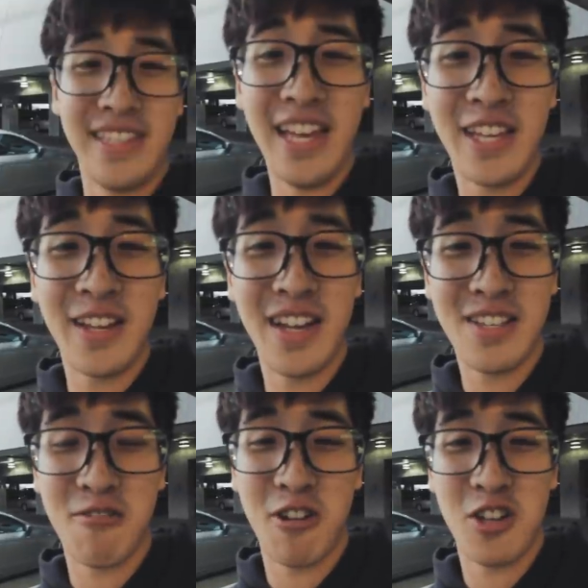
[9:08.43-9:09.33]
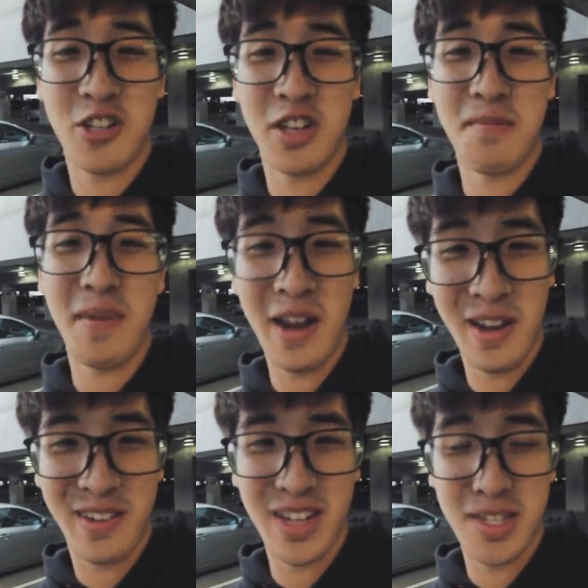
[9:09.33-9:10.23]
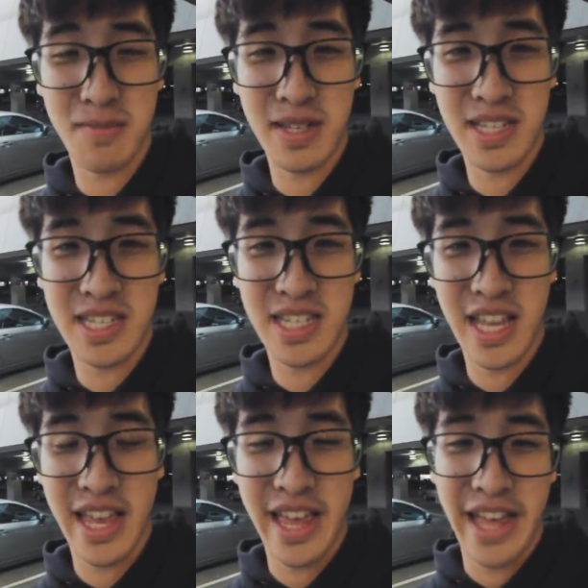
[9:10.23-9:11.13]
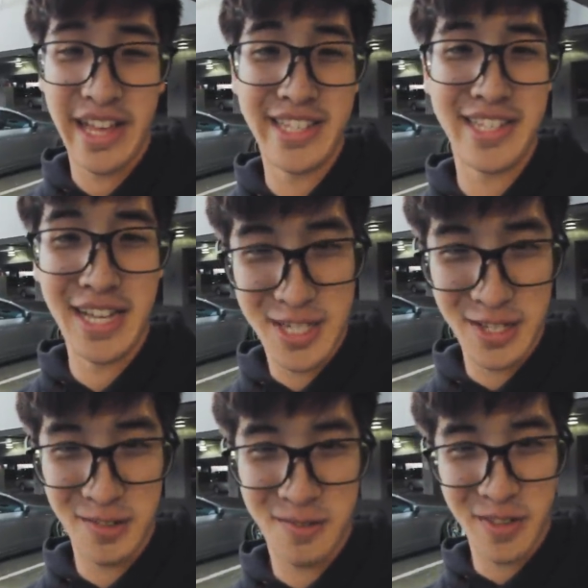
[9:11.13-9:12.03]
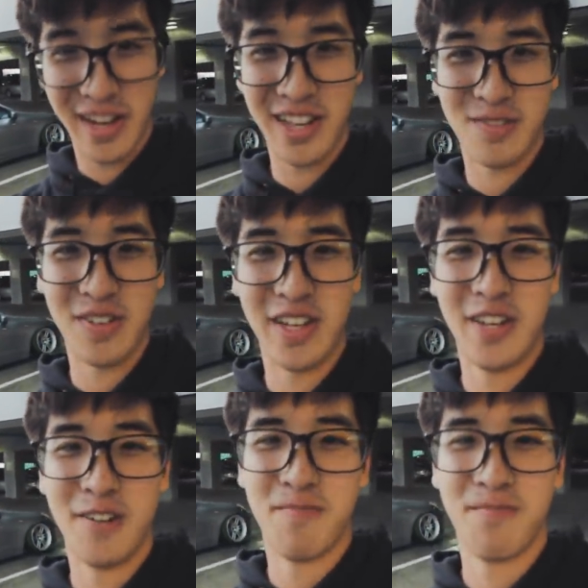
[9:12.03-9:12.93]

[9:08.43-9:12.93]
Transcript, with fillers: Thank you guys for watching. Merry Christmas, and stay tuned for the next video.